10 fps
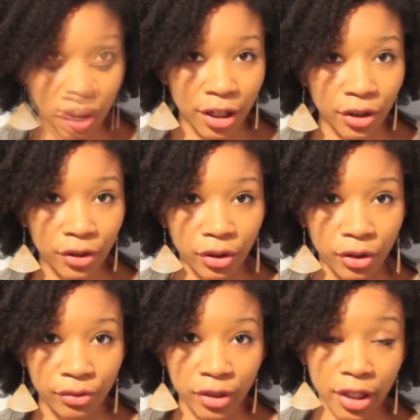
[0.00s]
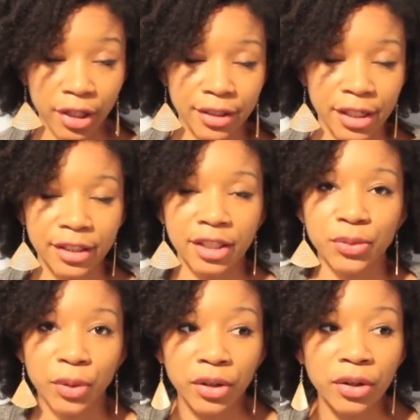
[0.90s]
hair growth and hair shedding
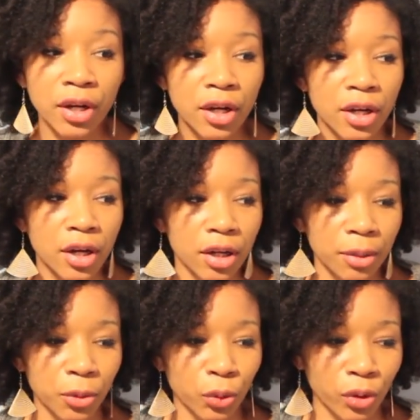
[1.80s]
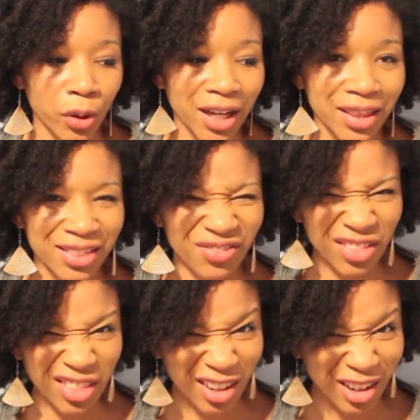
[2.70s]
as well, although I
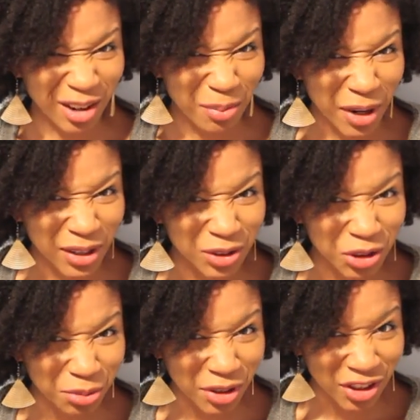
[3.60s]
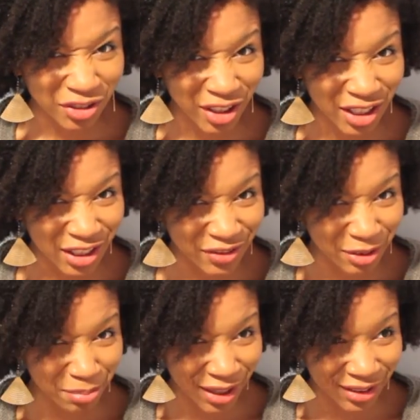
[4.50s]
think my hormones are
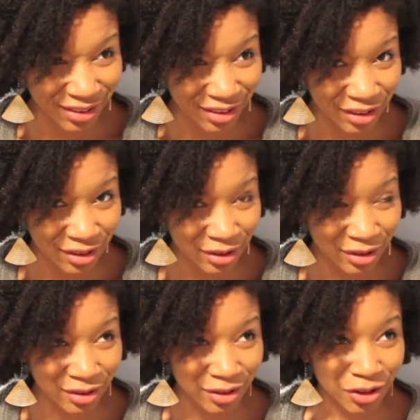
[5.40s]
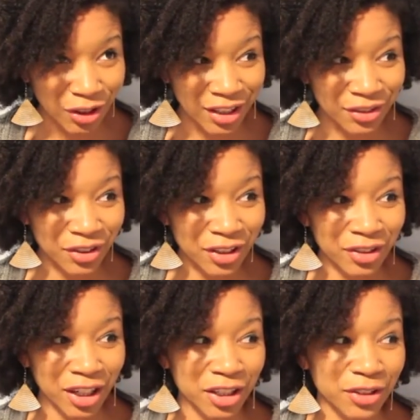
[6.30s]
relatively balanced. I'm trying to
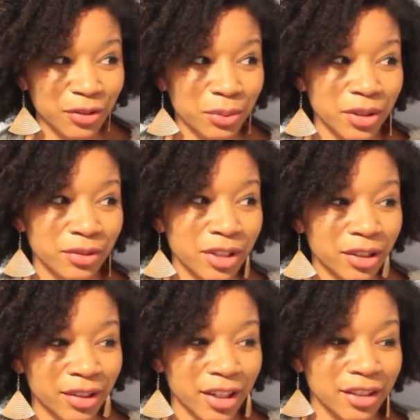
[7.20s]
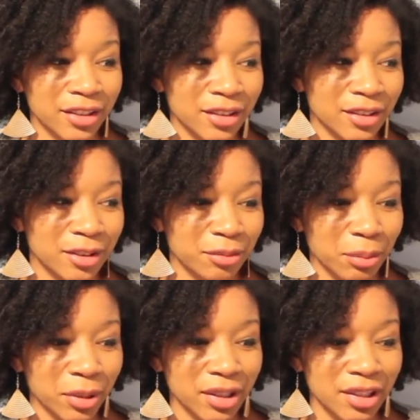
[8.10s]
figure out if it was around like
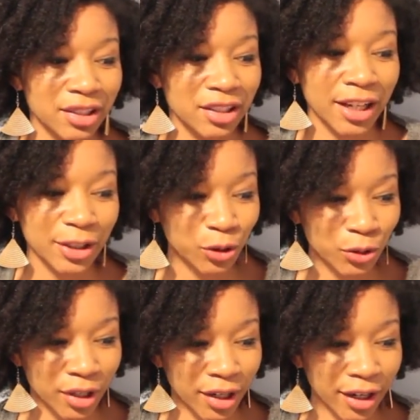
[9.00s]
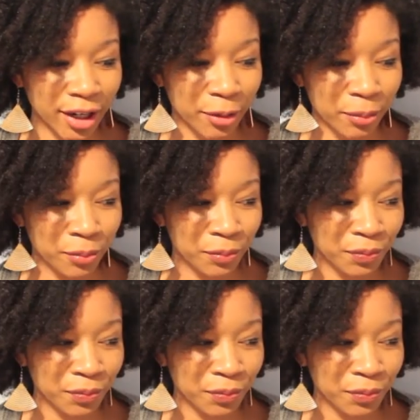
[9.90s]
my monthly cycle time.